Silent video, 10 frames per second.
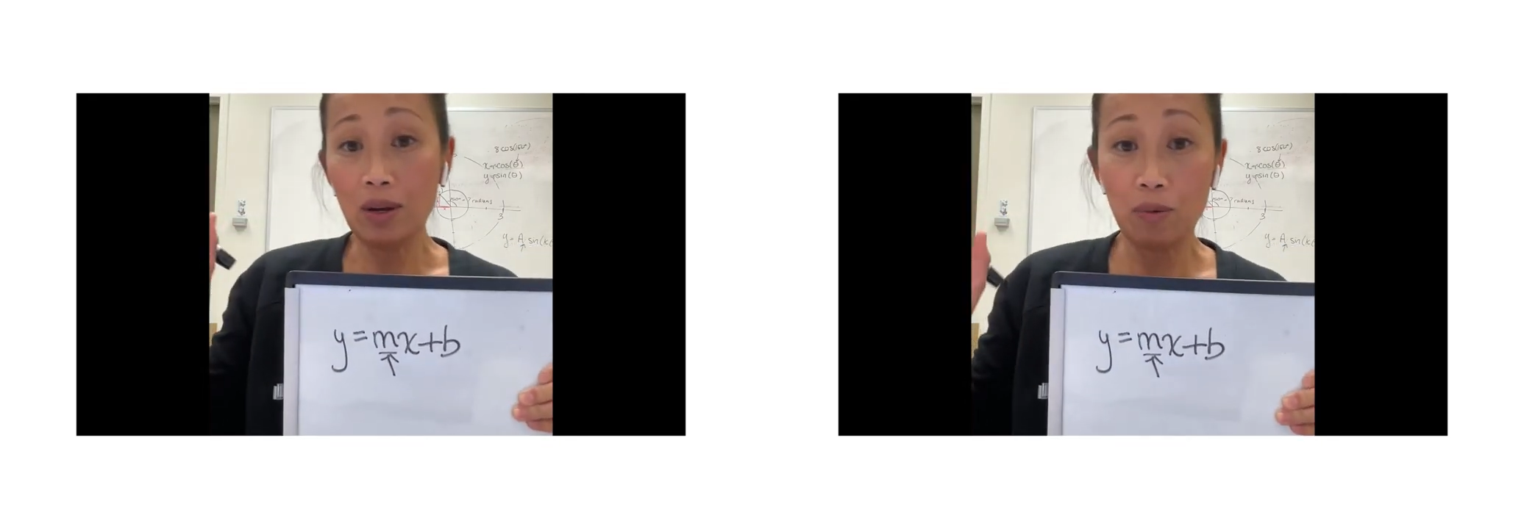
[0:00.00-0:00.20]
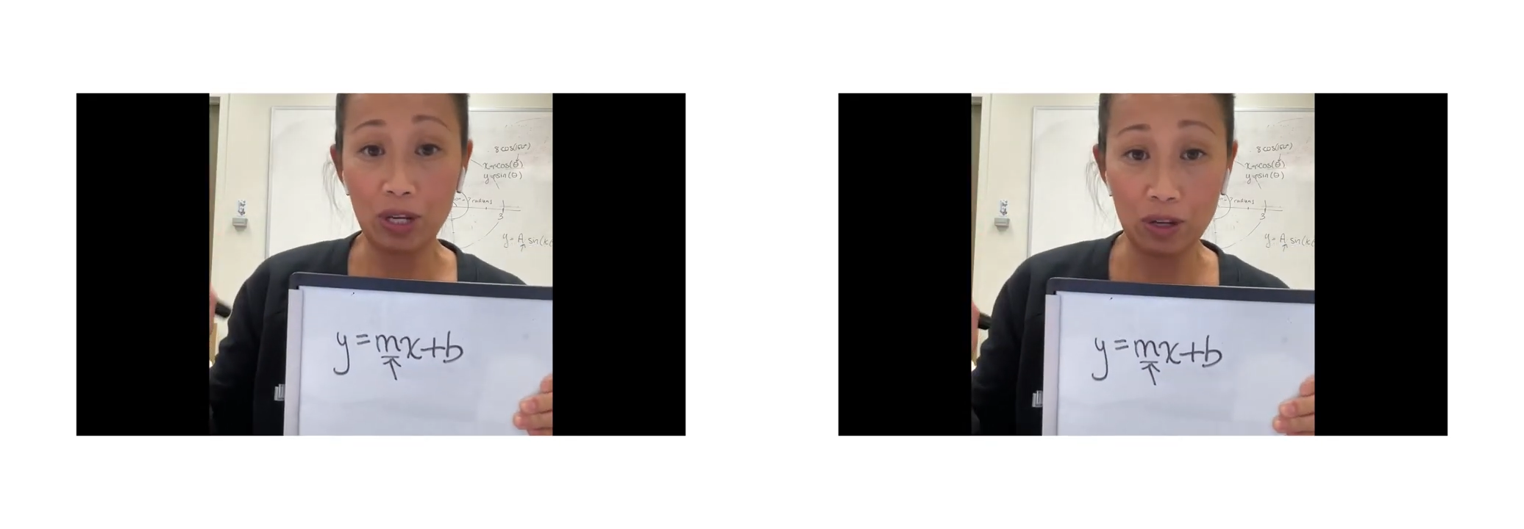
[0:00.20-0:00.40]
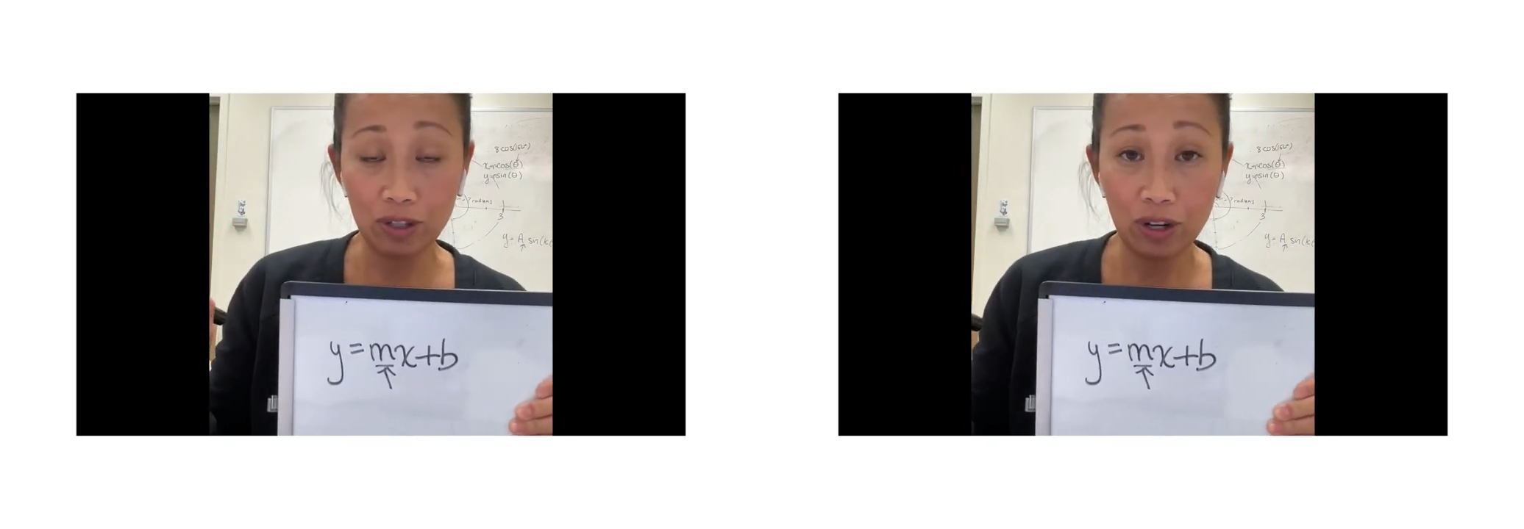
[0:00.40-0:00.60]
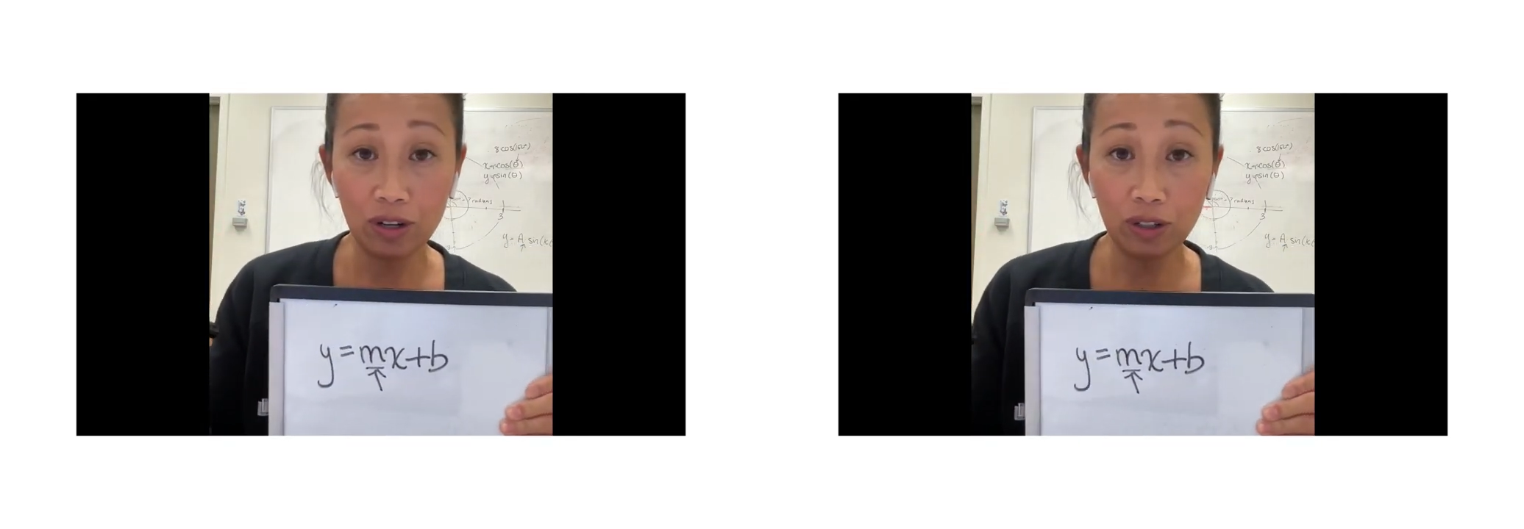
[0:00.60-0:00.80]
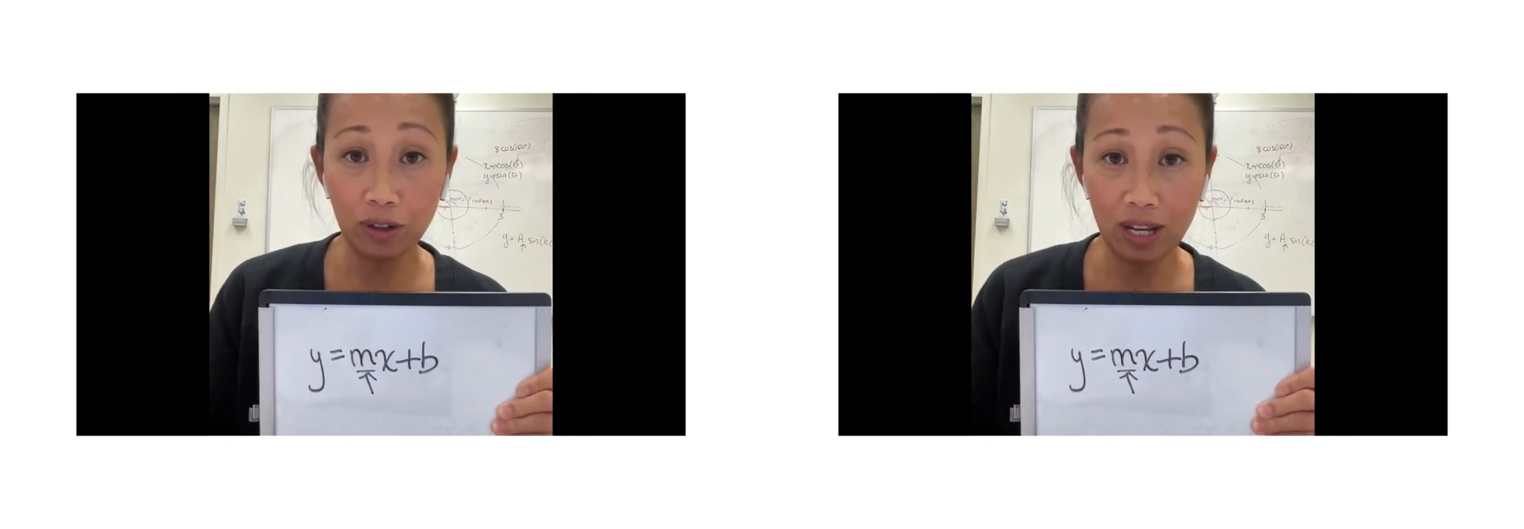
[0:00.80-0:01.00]
When you
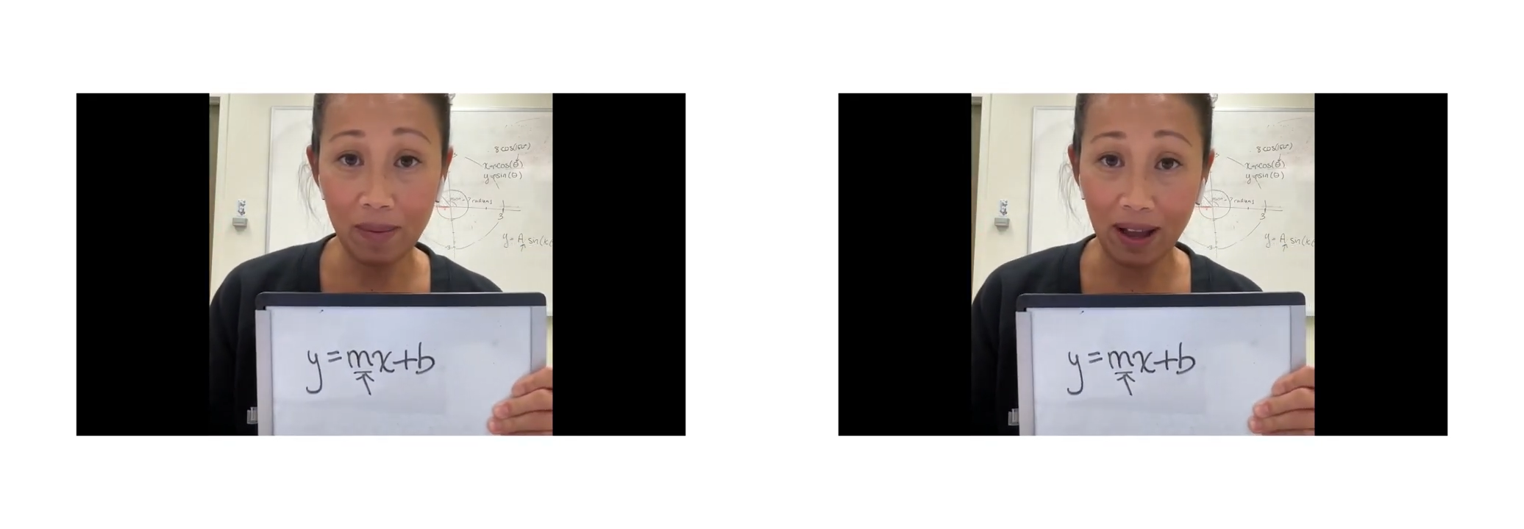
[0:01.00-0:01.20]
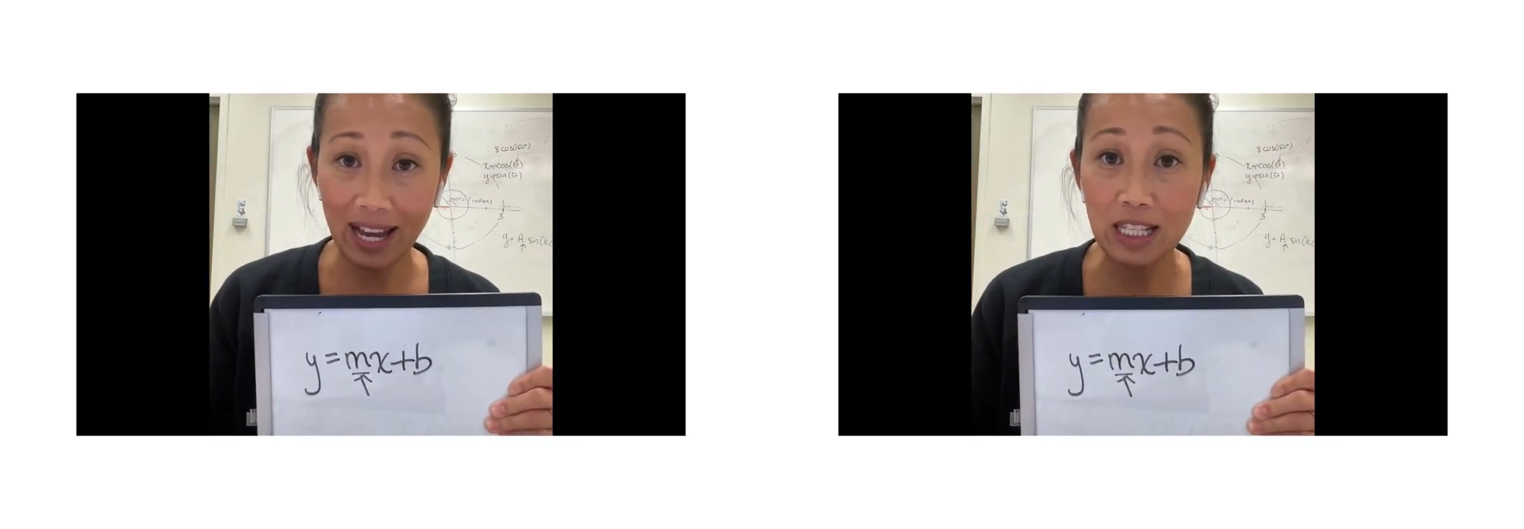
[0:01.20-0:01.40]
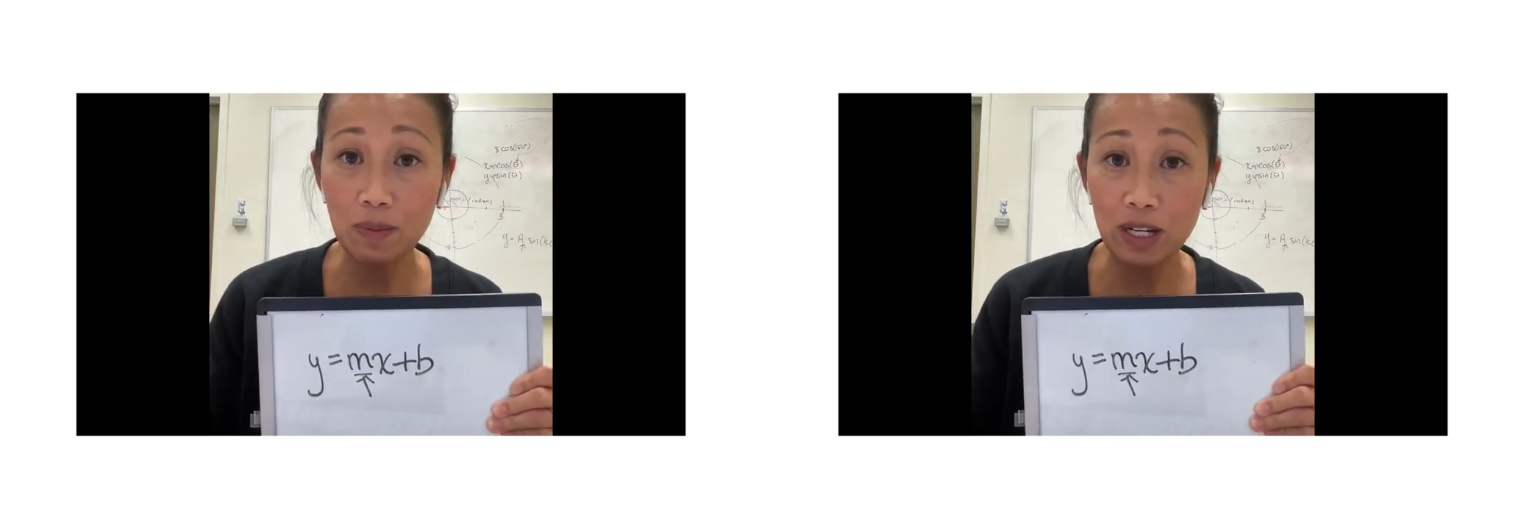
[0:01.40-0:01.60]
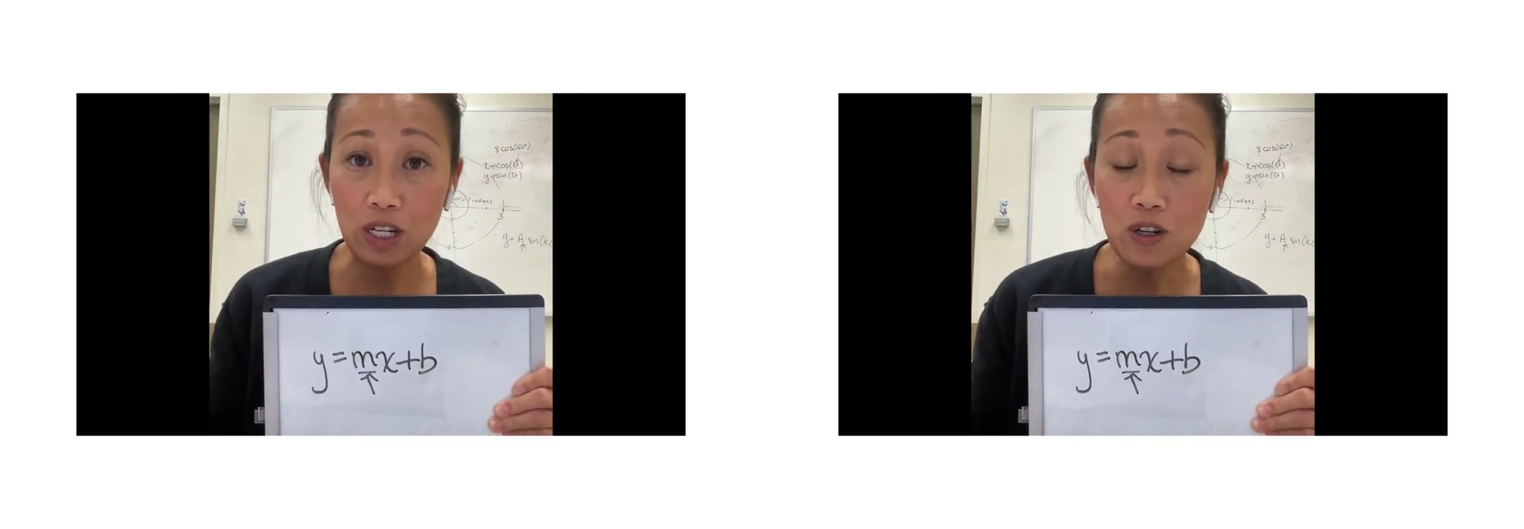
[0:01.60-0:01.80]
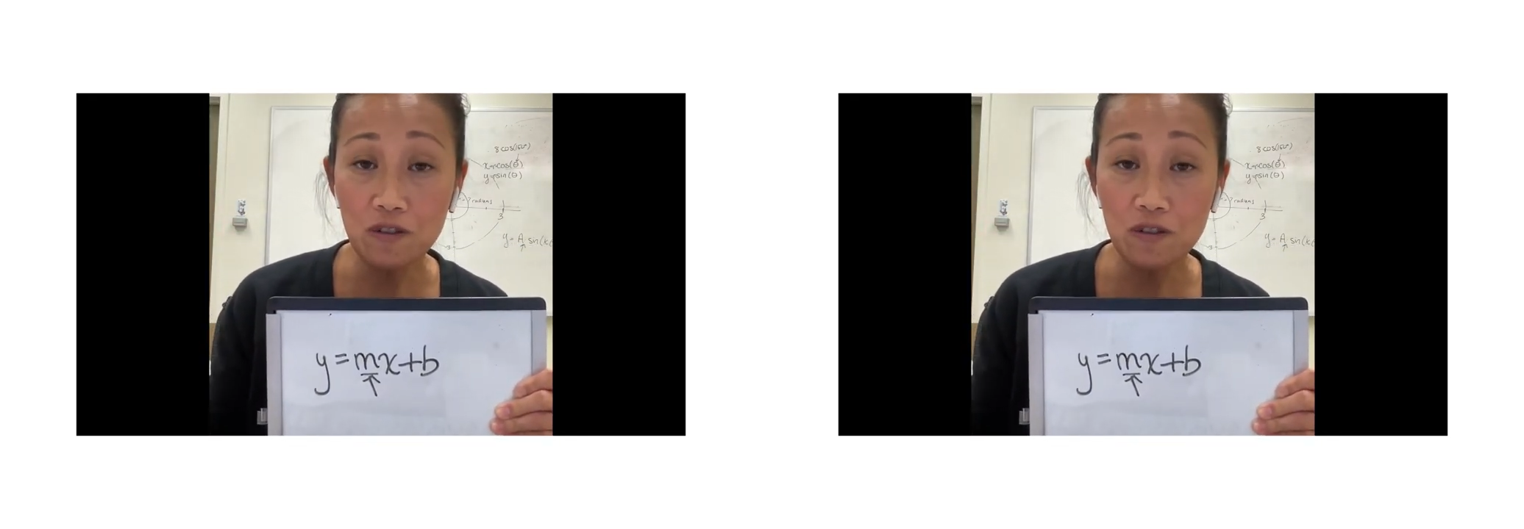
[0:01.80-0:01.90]
start learning about exponential